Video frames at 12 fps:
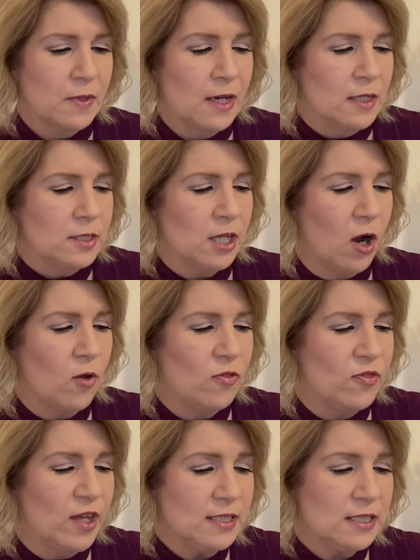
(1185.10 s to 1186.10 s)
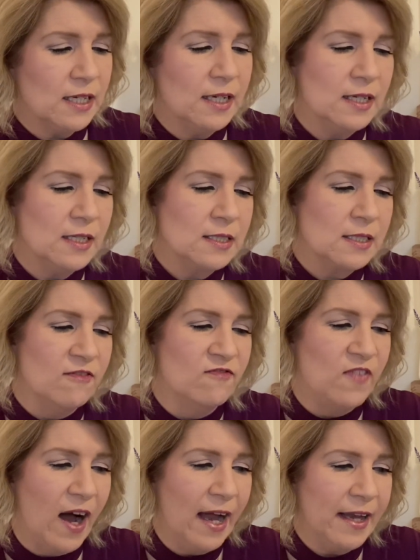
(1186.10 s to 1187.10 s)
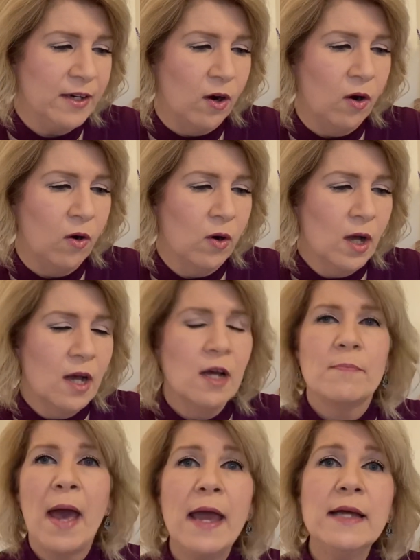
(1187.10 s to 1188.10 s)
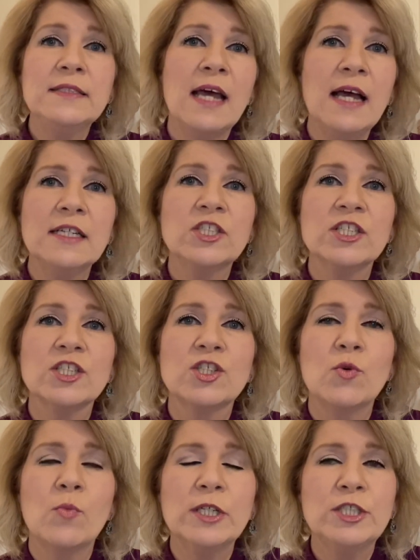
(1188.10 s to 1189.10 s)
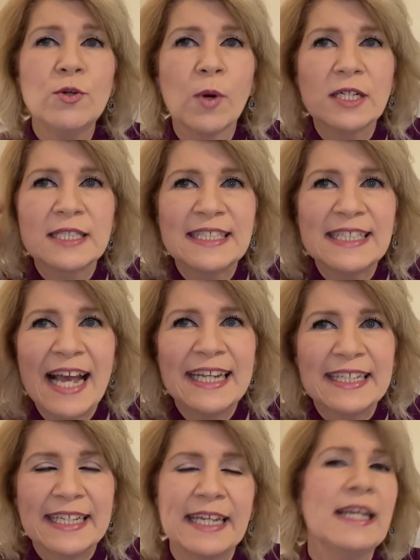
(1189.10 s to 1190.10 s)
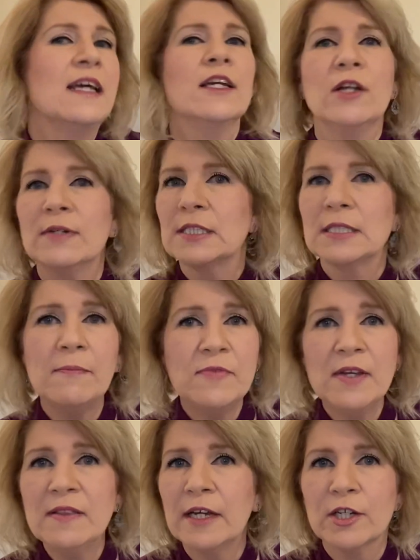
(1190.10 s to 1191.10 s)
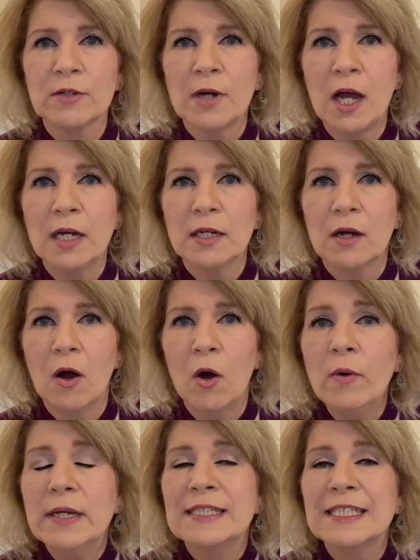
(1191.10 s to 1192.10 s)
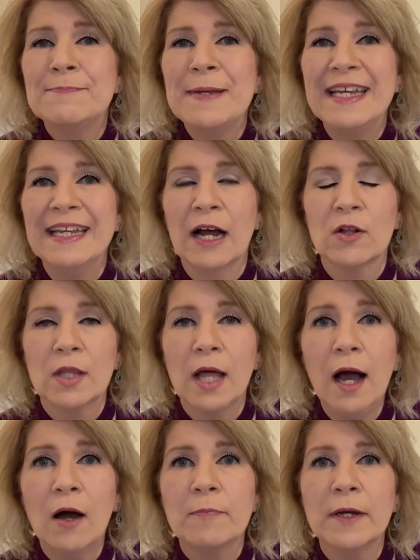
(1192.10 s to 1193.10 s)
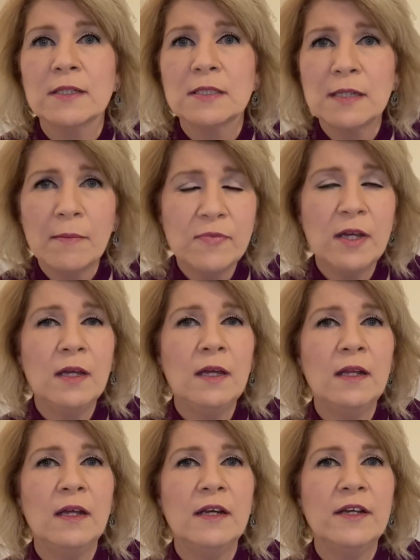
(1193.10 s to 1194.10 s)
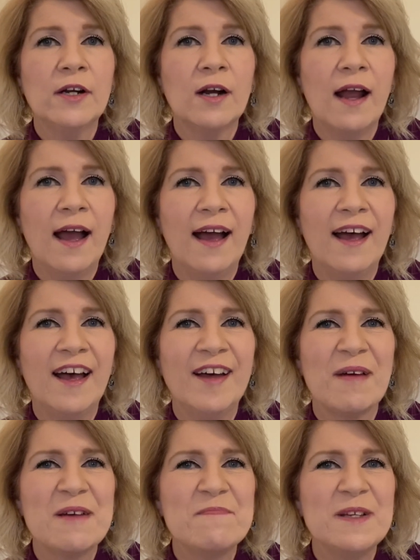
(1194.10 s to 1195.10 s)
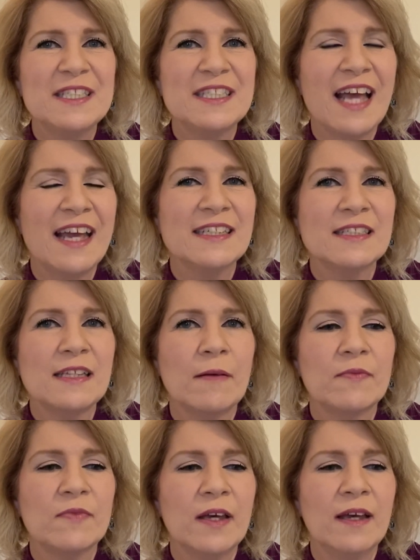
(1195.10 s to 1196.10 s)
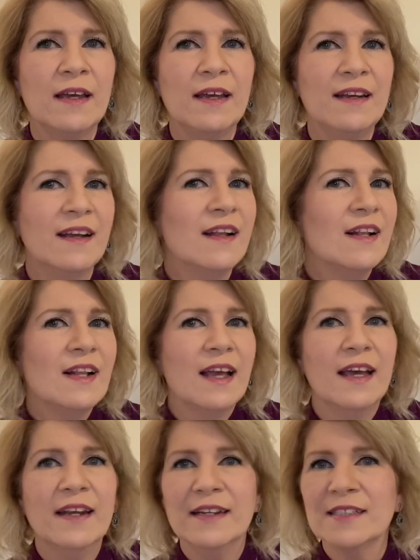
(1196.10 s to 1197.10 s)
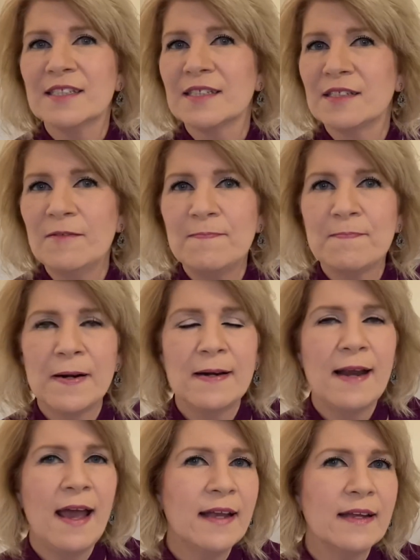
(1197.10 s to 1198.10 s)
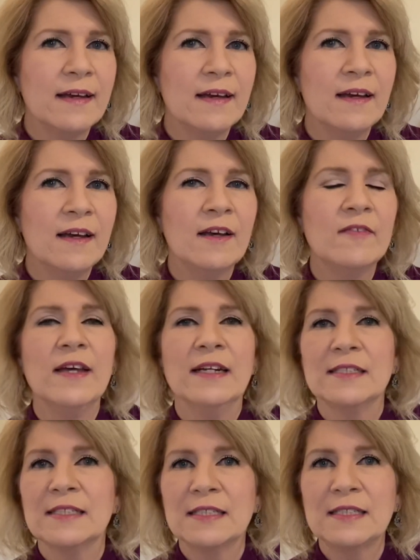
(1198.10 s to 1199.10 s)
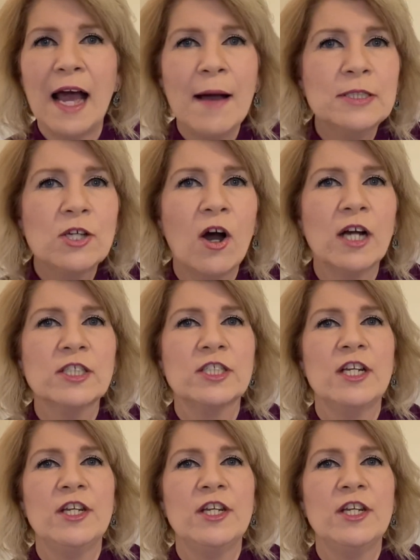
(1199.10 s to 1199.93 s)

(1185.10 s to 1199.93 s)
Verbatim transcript: So this is vital. Pay attention to what you are silently. You know, it's something that you're not always speaking out loud, but something in your head might be saying something, and it's super negative and it's sabotaging